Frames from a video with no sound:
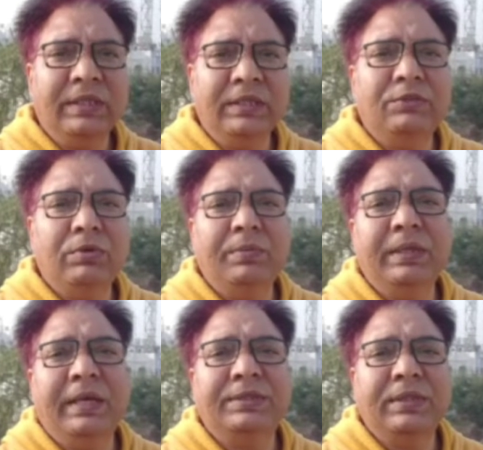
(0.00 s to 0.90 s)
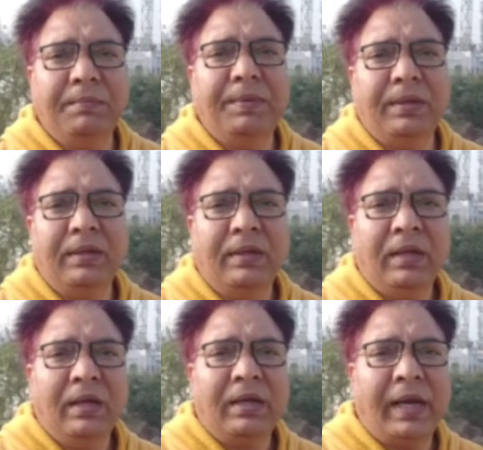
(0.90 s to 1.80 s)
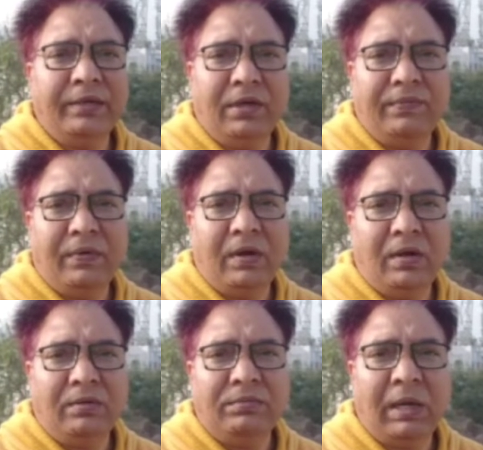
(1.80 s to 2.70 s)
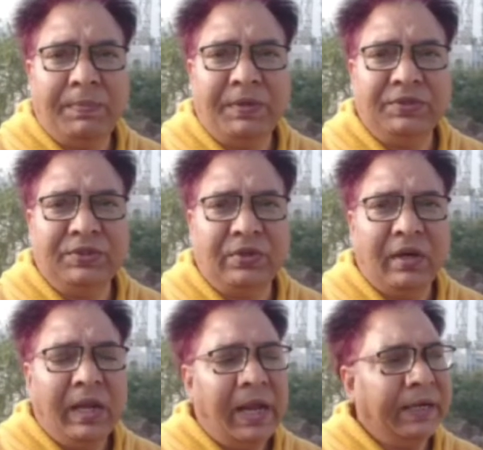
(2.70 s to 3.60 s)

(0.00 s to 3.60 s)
then it will be a simple kind of uh, aperture.